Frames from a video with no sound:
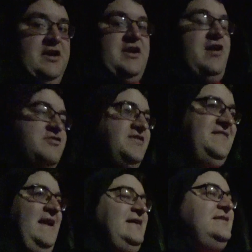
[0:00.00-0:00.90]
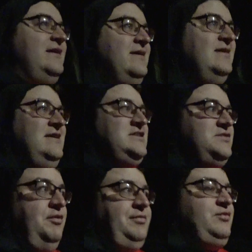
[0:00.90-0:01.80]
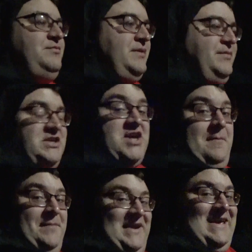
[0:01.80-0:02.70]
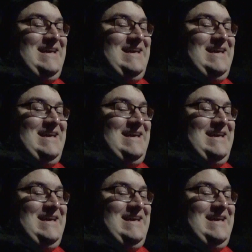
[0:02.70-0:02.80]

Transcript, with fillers: her current state, she probably wouldn't be much company.